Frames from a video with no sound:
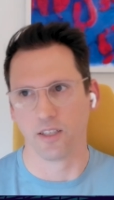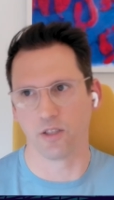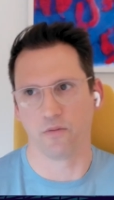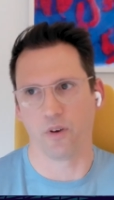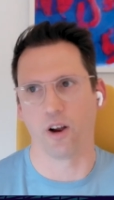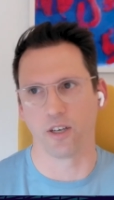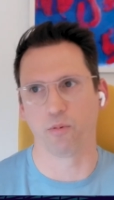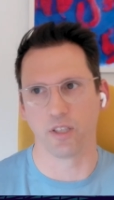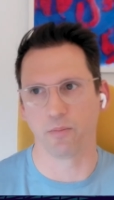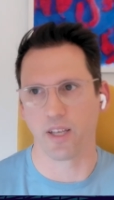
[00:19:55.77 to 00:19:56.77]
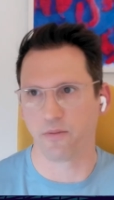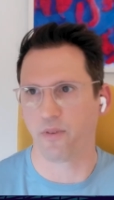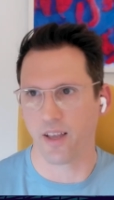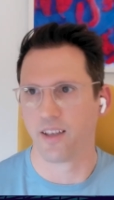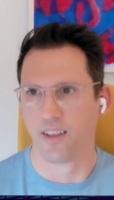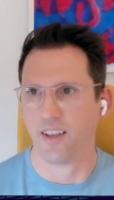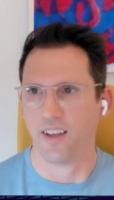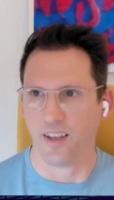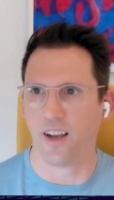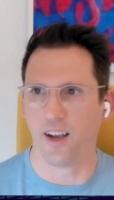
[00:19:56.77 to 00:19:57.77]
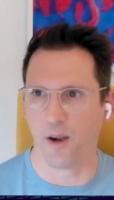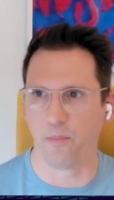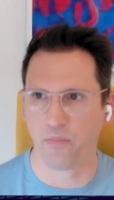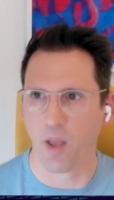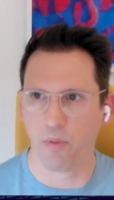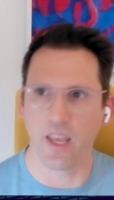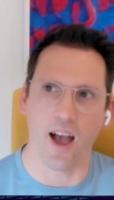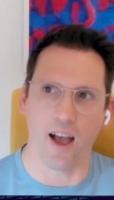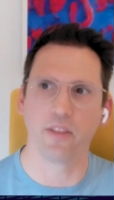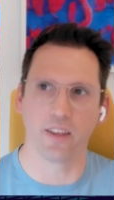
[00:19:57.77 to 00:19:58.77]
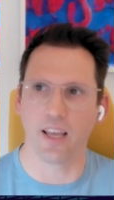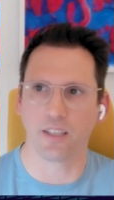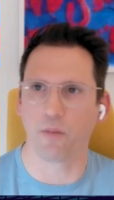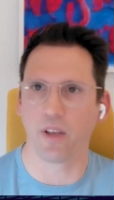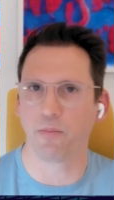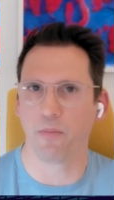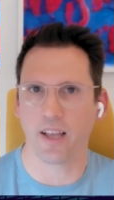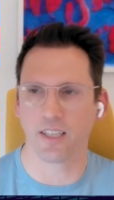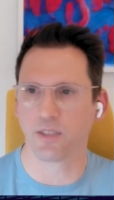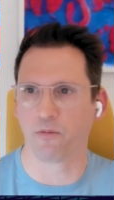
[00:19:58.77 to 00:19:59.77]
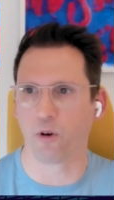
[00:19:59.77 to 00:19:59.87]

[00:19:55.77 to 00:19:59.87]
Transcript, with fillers: So it's very hard to pre-specify. But yeah, it's a mechanism